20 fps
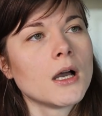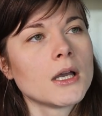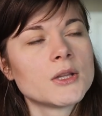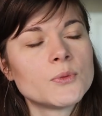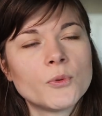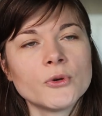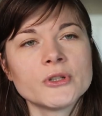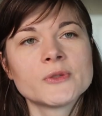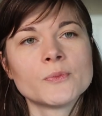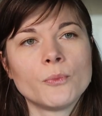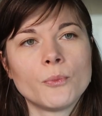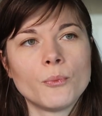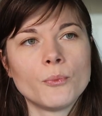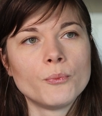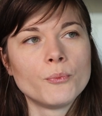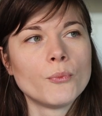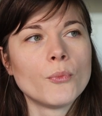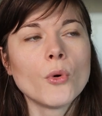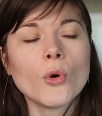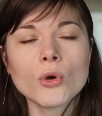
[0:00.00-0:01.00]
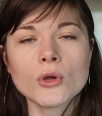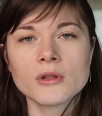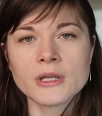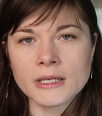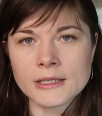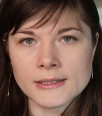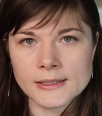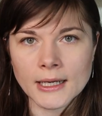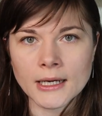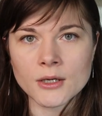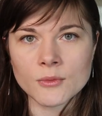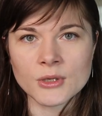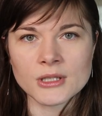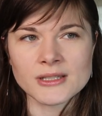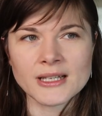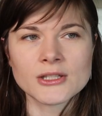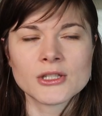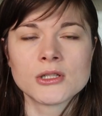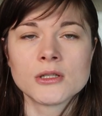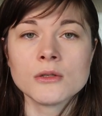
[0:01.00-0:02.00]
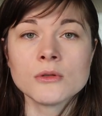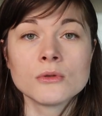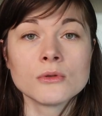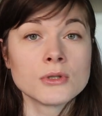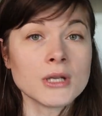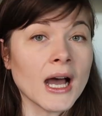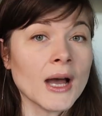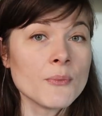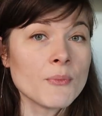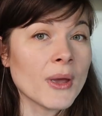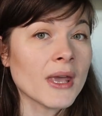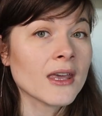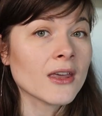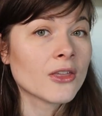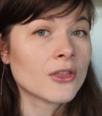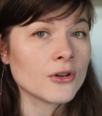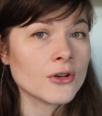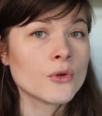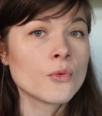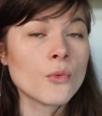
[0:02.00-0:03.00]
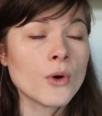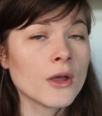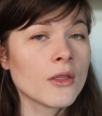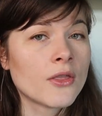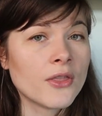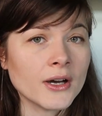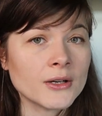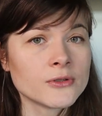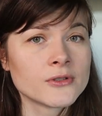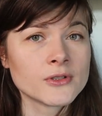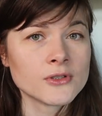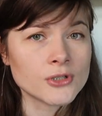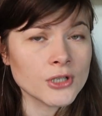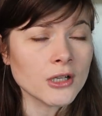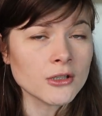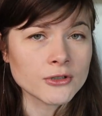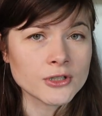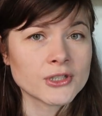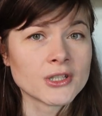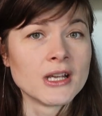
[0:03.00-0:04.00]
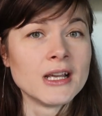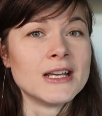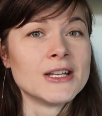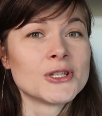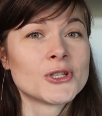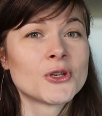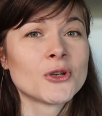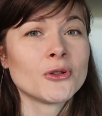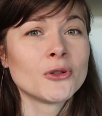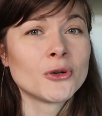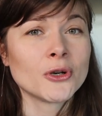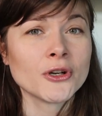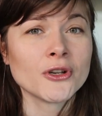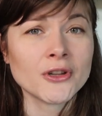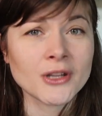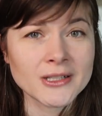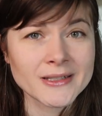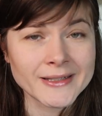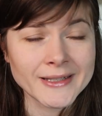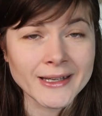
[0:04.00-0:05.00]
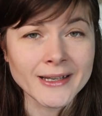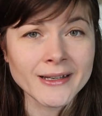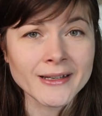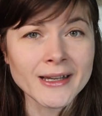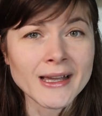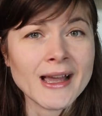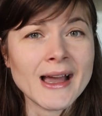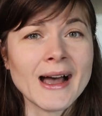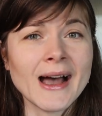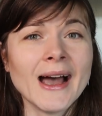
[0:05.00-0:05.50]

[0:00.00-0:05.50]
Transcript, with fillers: it was boiling inside me. Like, dude, I'm paying $31,000 to learn this thing.